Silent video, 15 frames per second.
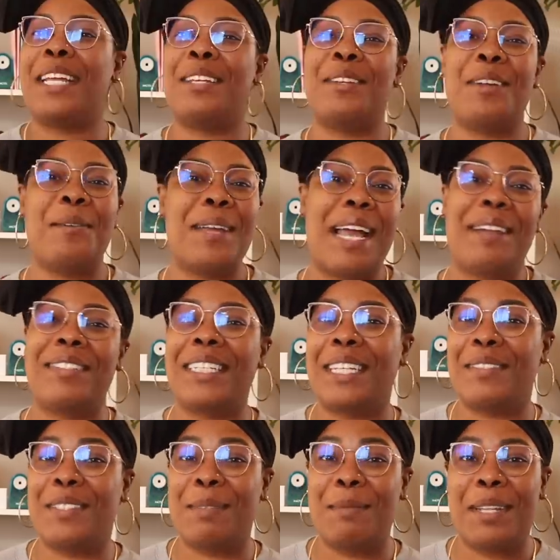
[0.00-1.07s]
And you know we have to
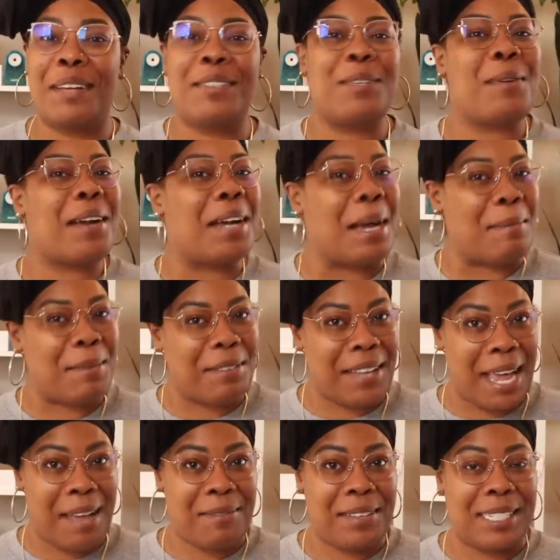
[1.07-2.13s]
give some love to our Cup of
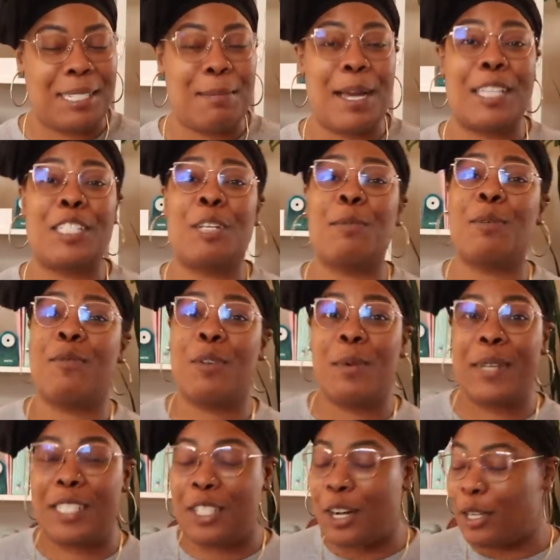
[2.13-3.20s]
Caffeine sponsor before
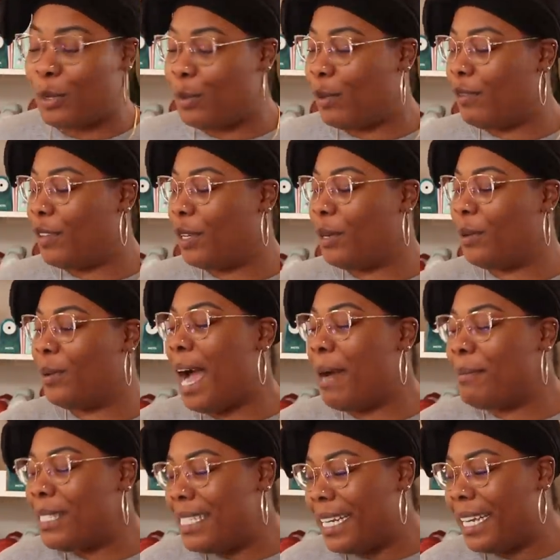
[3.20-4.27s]
we start the review.
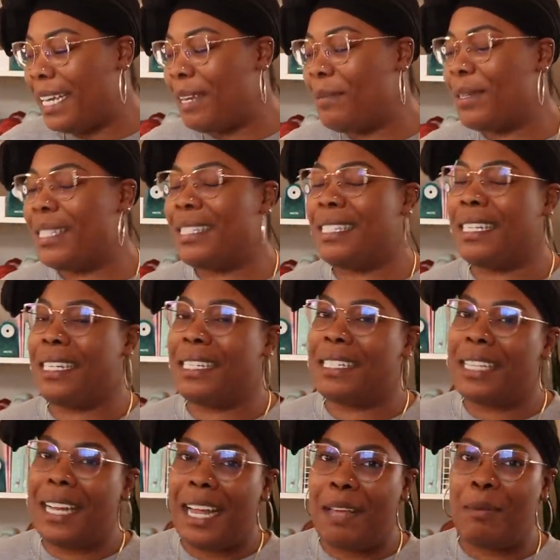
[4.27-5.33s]
I'm sticking with tea
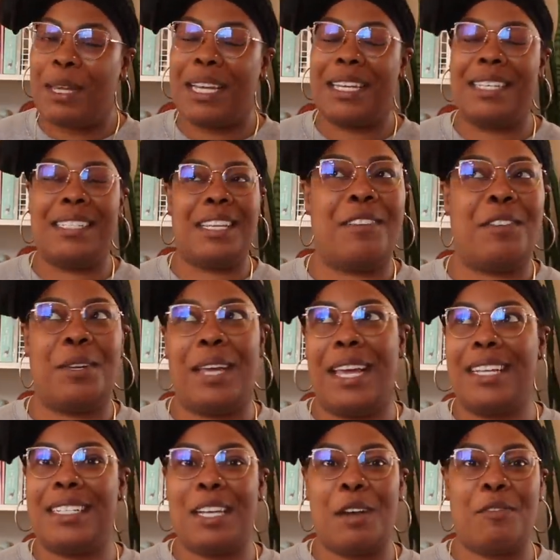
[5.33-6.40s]
today because if you
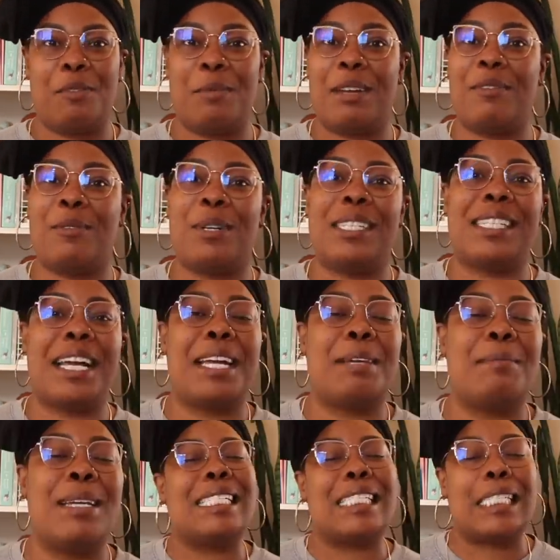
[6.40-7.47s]
can't tell from my voice, I
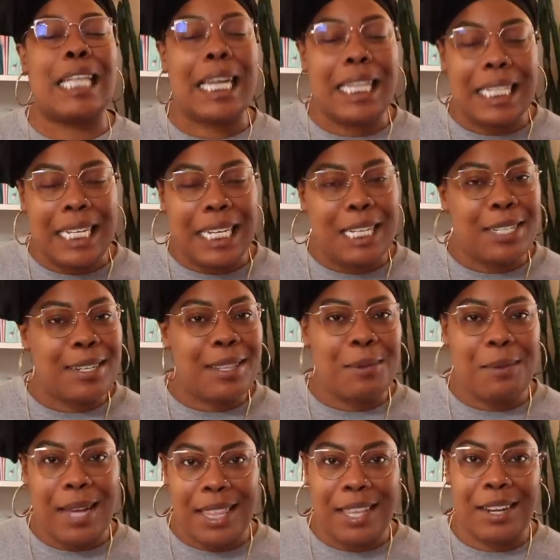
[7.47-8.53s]
am slightly under the
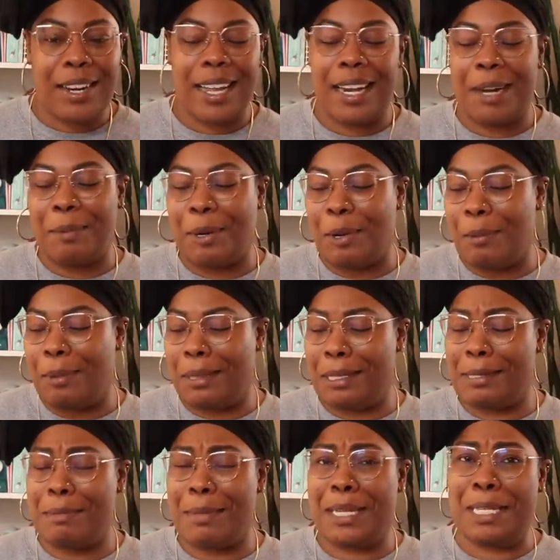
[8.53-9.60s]
weather and I'm hoping
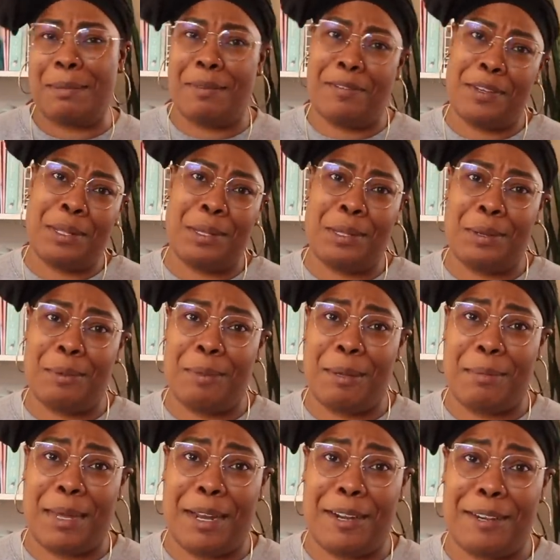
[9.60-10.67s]
this makes me feel a little
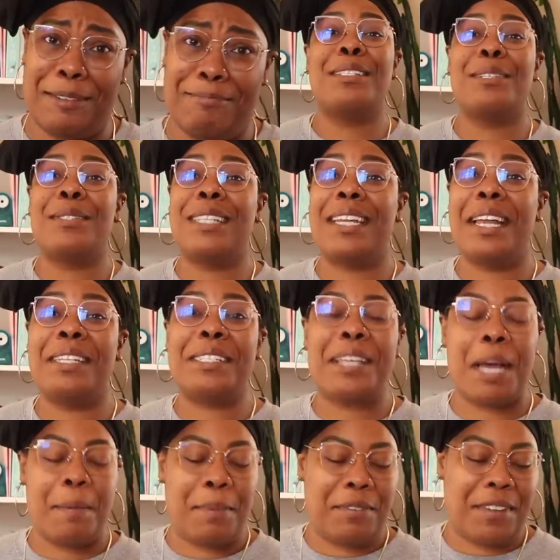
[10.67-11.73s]
bit better. So today's
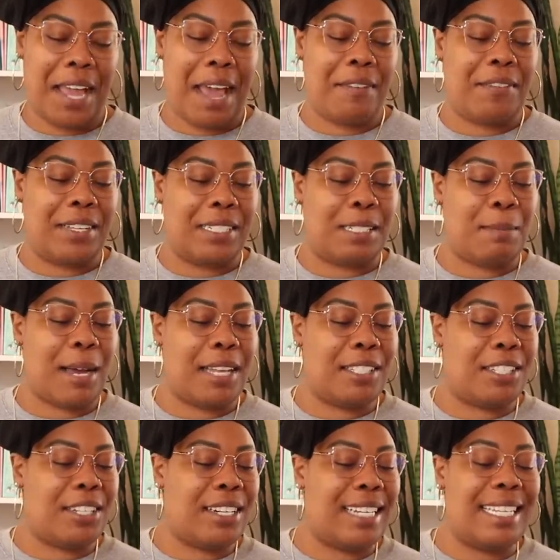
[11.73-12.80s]
Cup of Caffeine
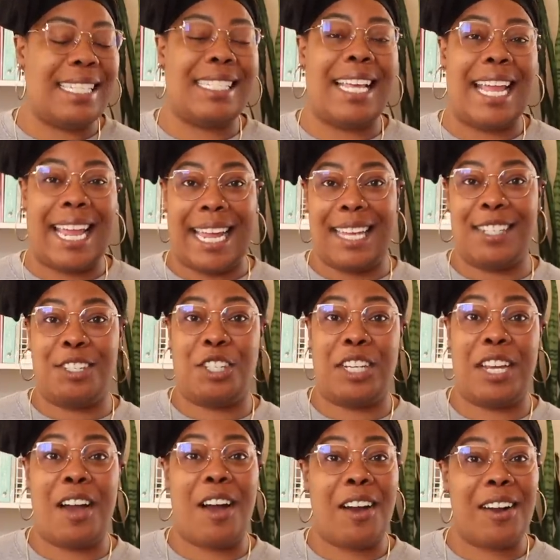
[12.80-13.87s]
sponsor is
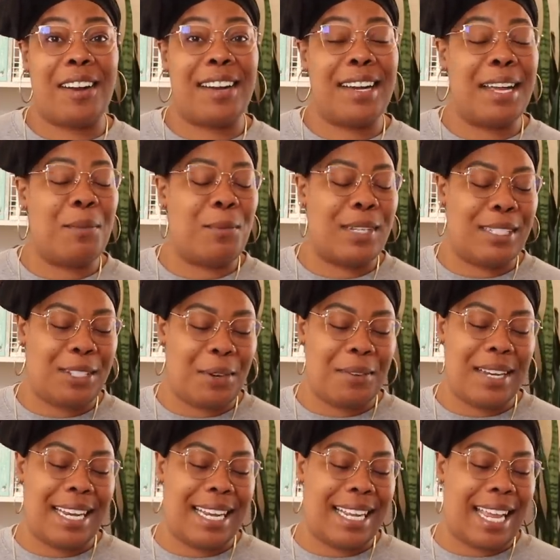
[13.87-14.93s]
Angie R. And when
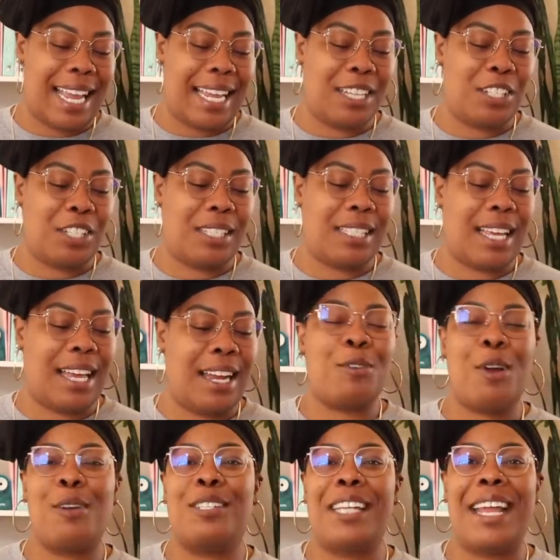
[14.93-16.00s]
donating, Angie said,
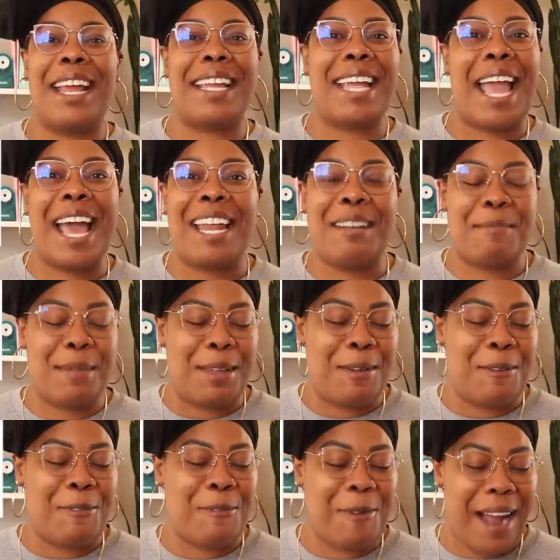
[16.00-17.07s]
Crochet Academy
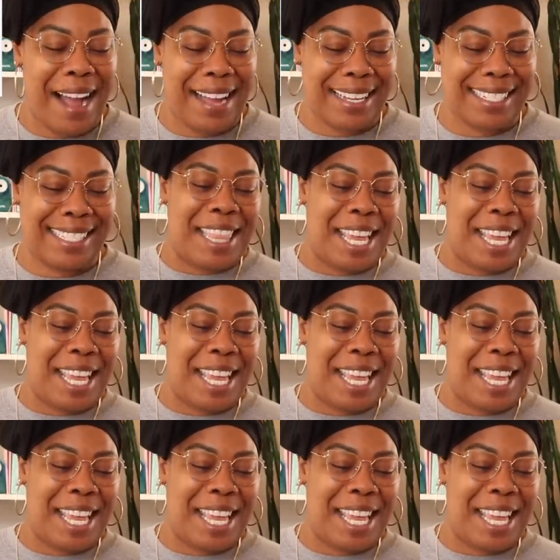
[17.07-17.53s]
rocks.